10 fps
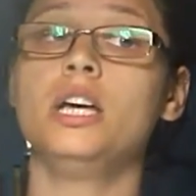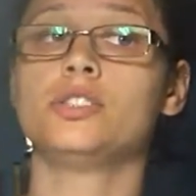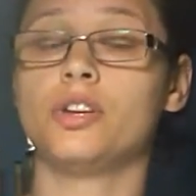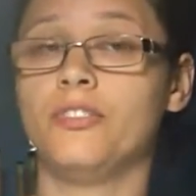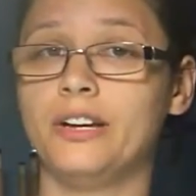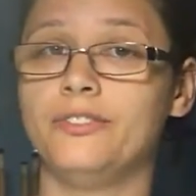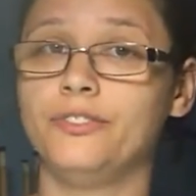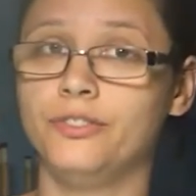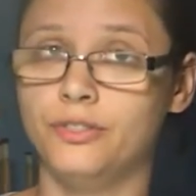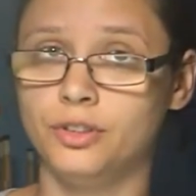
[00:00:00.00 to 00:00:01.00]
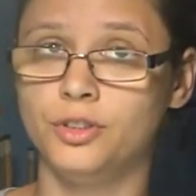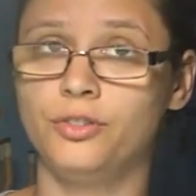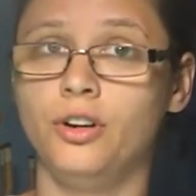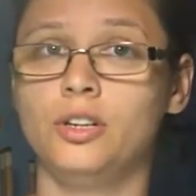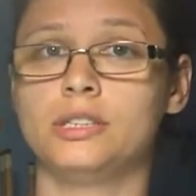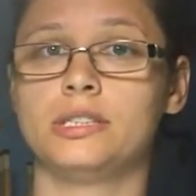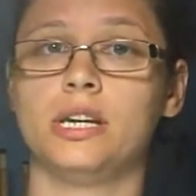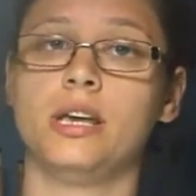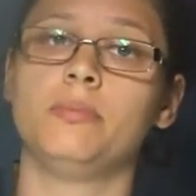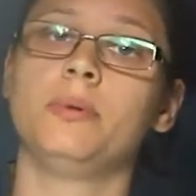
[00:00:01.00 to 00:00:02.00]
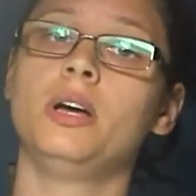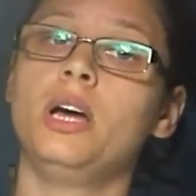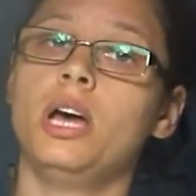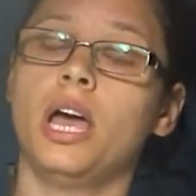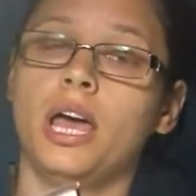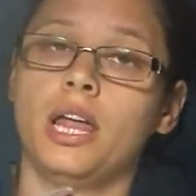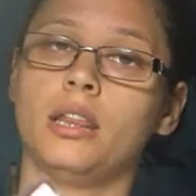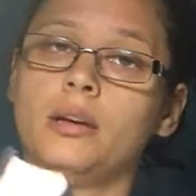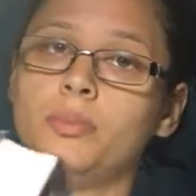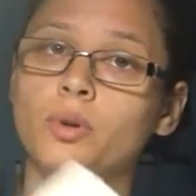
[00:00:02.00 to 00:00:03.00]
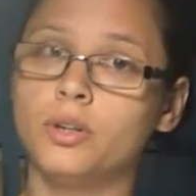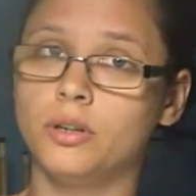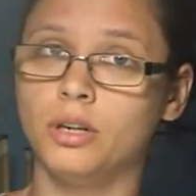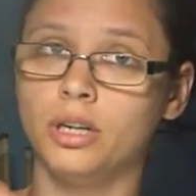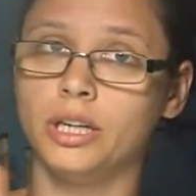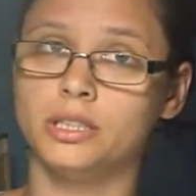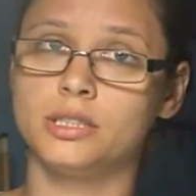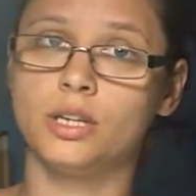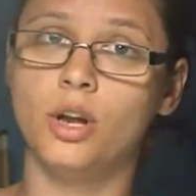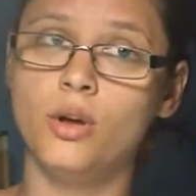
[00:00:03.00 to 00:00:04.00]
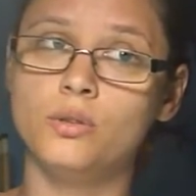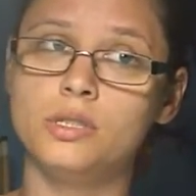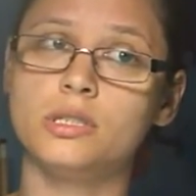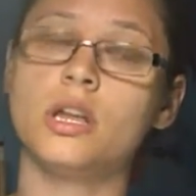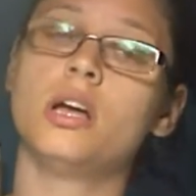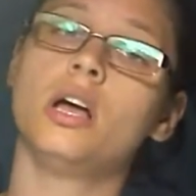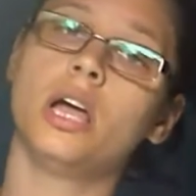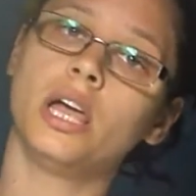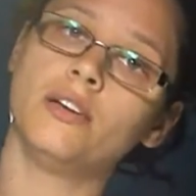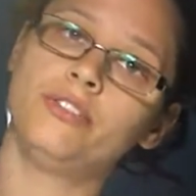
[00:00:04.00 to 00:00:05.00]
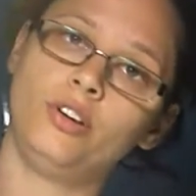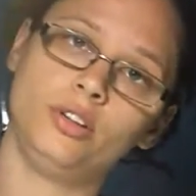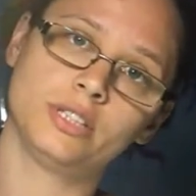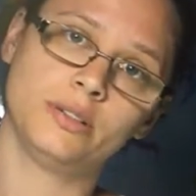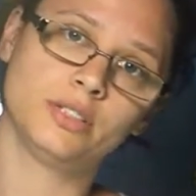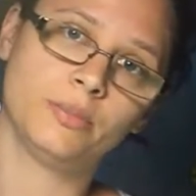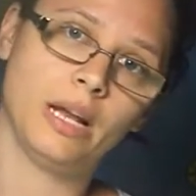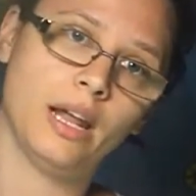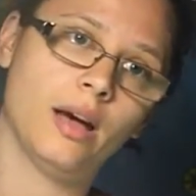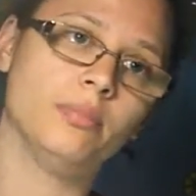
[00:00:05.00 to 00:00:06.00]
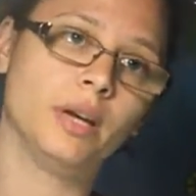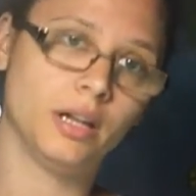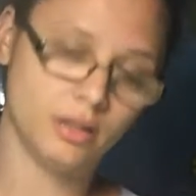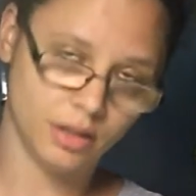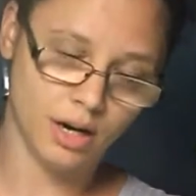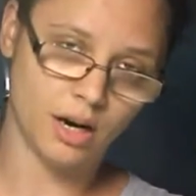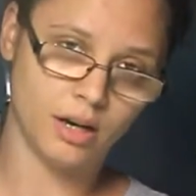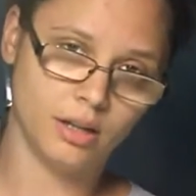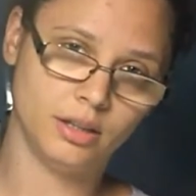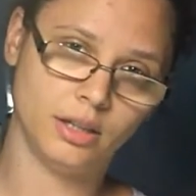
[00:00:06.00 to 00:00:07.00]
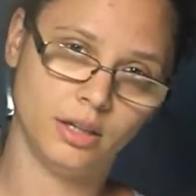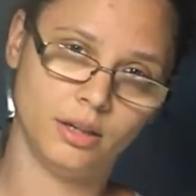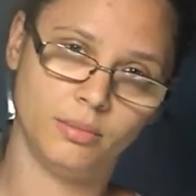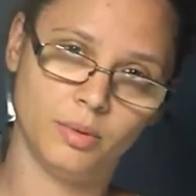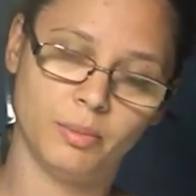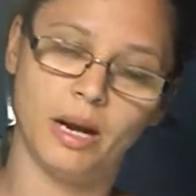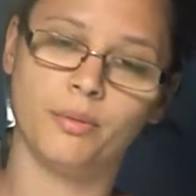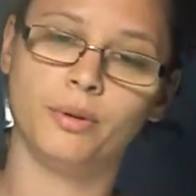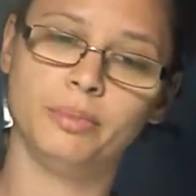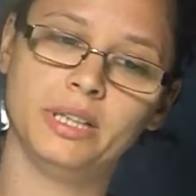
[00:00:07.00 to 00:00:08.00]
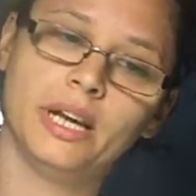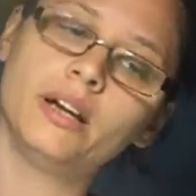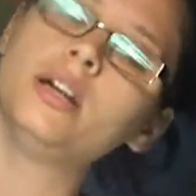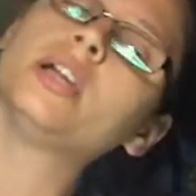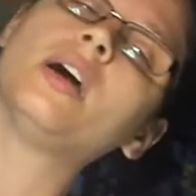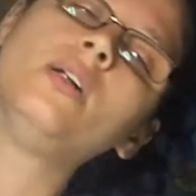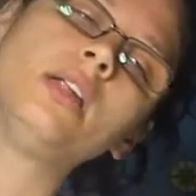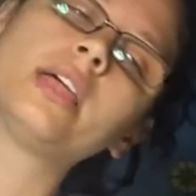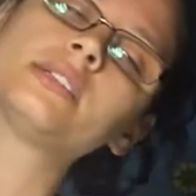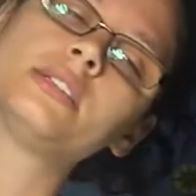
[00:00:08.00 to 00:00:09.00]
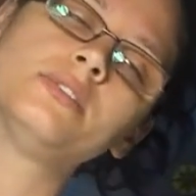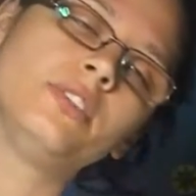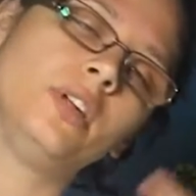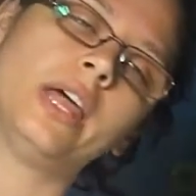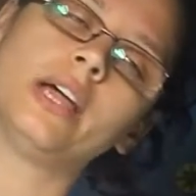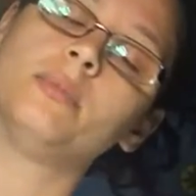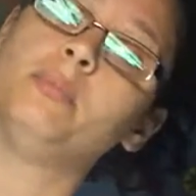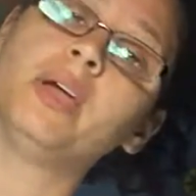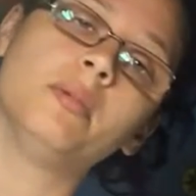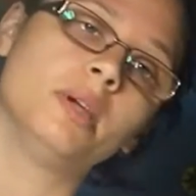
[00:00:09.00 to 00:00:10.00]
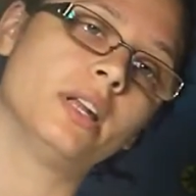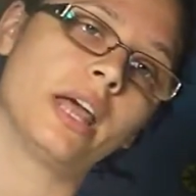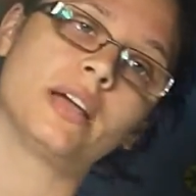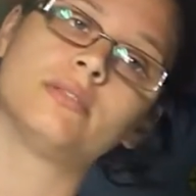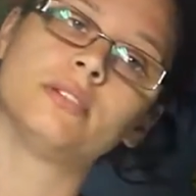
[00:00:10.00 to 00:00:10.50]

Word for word: So if I f do fall asleep and the book uh, gets closed, it falls into my lap, and the car uh, the bookmark will be there, and I'll like sleep for like a baby, like